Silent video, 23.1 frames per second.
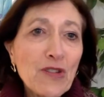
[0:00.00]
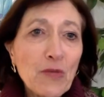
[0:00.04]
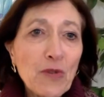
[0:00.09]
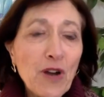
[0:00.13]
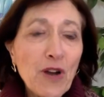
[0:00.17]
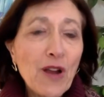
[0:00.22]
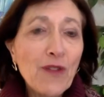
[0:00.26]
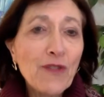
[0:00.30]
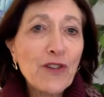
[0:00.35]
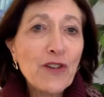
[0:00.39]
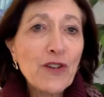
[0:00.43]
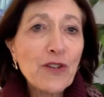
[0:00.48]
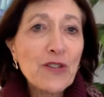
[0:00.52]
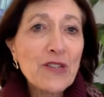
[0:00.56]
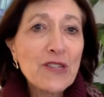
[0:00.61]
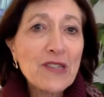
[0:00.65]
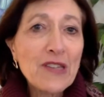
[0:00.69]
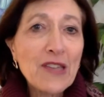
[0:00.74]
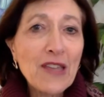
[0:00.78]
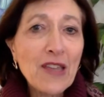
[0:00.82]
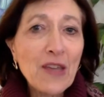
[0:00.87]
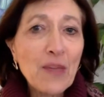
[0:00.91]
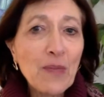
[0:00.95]
So wherever you're
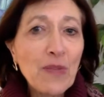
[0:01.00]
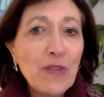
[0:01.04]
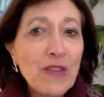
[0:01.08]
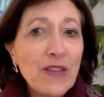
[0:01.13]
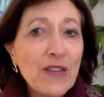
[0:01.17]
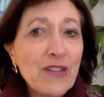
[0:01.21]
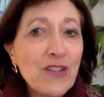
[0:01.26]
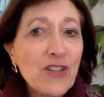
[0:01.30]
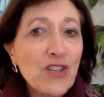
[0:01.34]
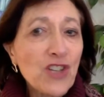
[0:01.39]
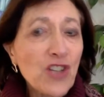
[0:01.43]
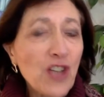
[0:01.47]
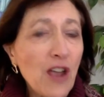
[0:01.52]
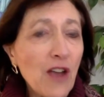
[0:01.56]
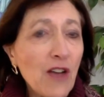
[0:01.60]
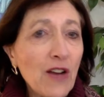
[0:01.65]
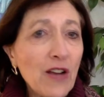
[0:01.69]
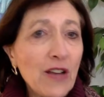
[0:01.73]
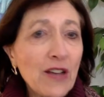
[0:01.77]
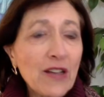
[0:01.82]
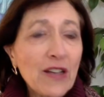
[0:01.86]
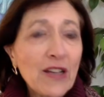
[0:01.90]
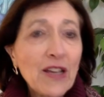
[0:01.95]
seeing it, please
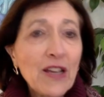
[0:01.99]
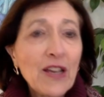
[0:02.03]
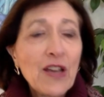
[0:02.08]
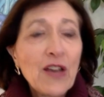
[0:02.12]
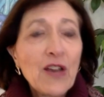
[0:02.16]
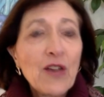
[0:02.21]
share it